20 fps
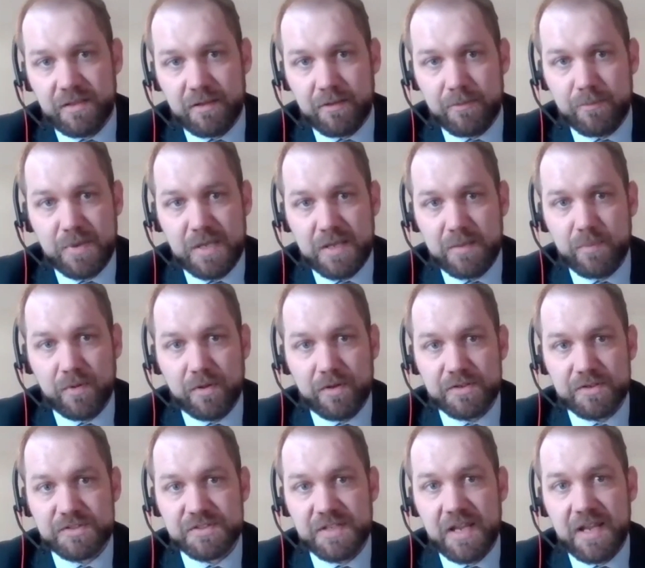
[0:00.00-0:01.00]
the people
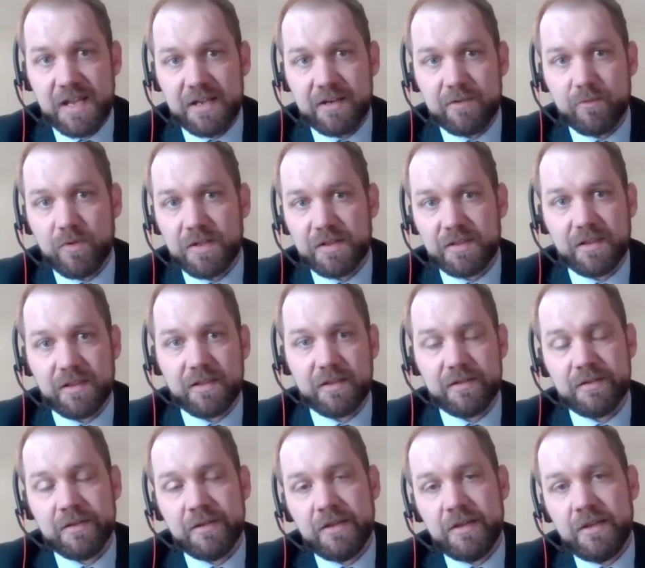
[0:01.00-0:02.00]
are saying what the